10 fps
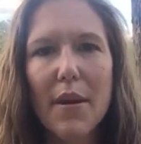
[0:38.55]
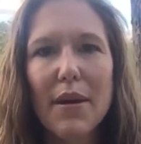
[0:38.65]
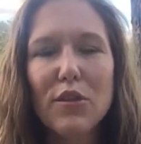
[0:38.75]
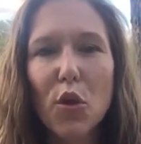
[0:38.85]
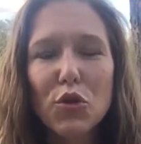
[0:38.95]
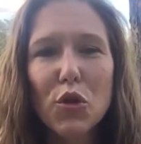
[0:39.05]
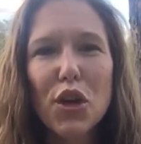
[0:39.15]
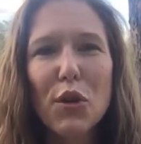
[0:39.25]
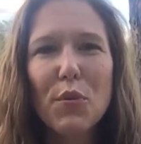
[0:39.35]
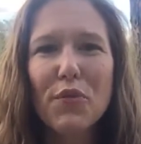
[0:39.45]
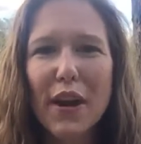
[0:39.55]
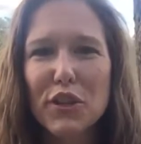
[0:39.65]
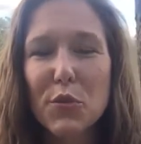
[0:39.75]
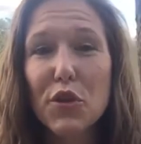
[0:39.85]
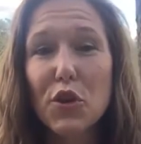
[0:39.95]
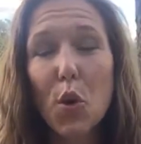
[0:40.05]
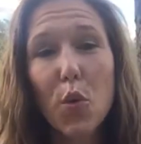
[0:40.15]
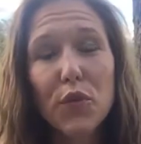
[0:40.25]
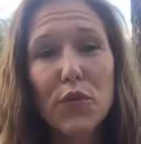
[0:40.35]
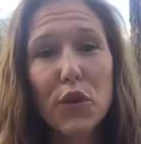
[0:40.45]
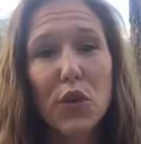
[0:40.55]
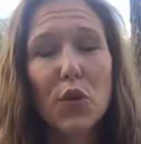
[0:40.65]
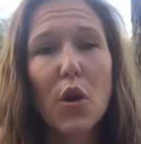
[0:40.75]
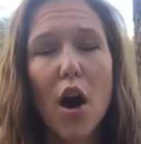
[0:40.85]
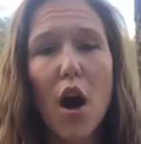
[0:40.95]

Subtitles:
It's also going to provide you with an overview